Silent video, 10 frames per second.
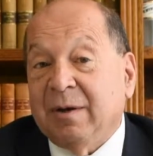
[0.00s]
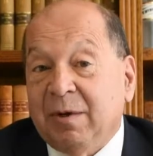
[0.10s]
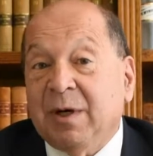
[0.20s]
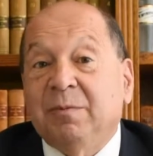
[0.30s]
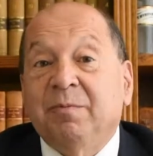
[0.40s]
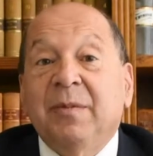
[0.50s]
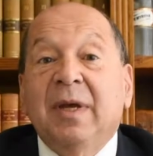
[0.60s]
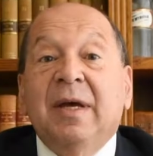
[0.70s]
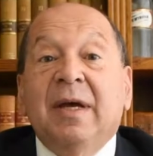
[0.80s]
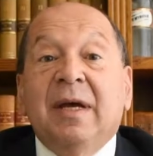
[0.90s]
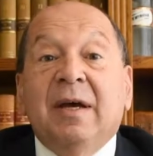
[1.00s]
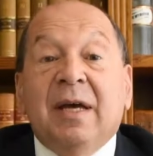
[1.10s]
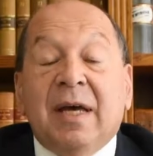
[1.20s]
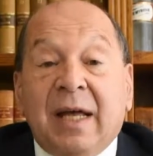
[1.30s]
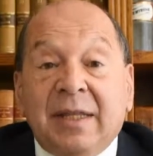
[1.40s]

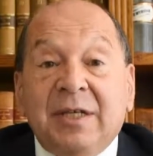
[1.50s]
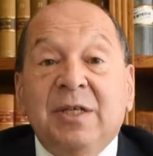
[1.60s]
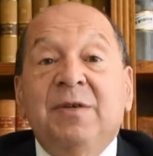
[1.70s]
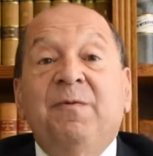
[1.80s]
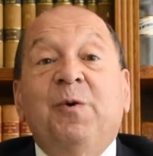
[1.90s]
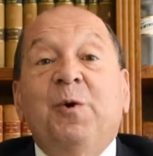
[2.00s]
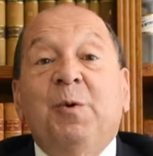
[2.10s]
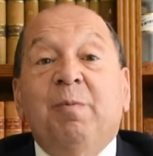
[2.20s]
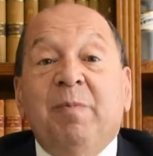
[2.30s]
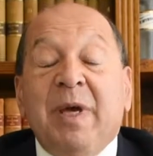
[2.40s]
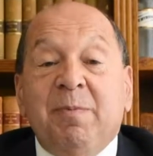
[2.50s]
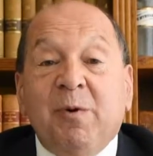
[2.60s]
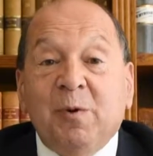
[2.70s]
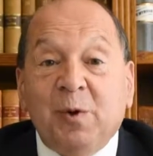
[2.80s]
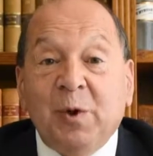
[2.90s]
And this is for
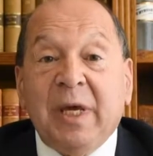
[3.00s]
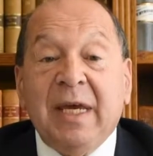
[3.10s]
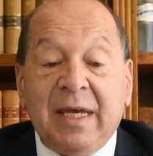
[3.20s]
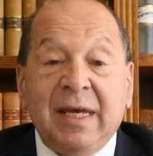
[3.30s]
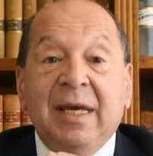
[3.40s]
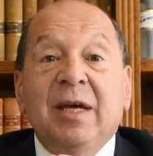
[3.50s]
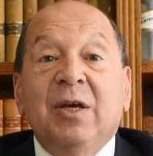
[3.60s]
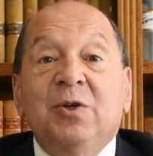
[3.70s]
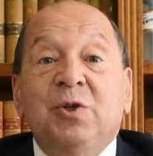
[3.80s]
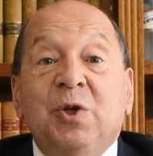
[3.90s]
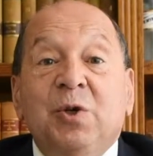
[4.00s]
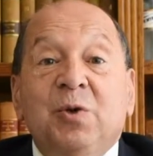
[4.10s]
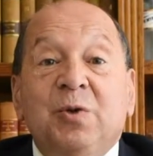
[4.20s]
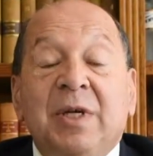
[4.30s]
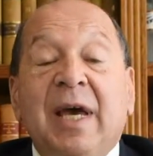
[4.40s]
people looking
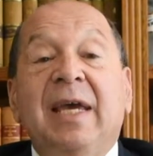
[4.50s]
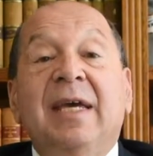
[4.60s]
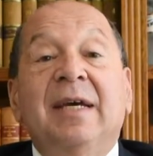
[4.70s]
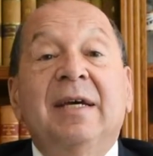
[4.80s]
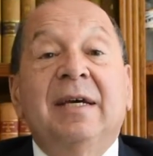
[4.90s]
to take